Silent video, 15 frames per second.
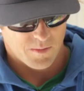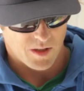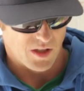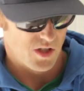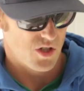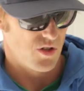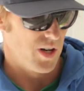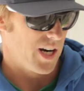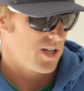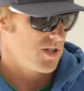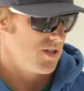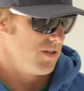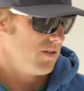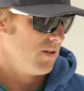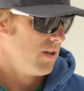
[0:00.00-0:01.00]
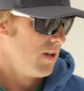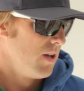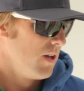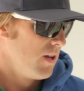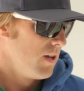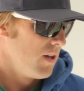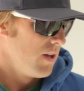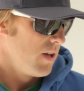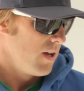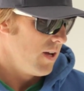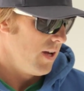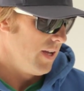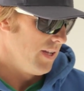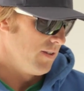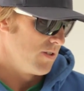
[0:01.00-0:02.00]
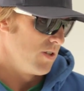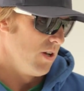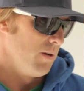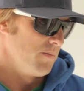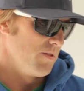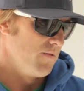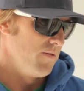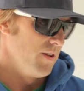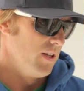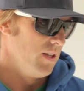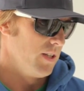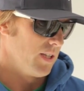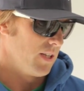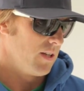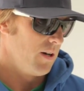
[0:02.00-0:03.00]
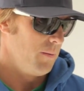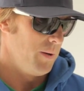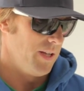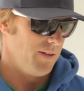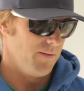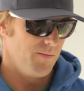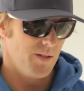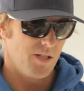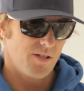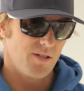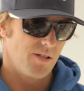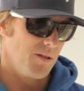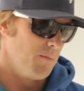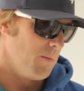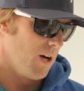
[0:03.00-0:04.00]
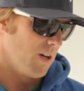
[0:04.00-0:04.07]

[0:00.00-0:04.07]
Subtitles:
construction in terms of feeling. I mean, this is the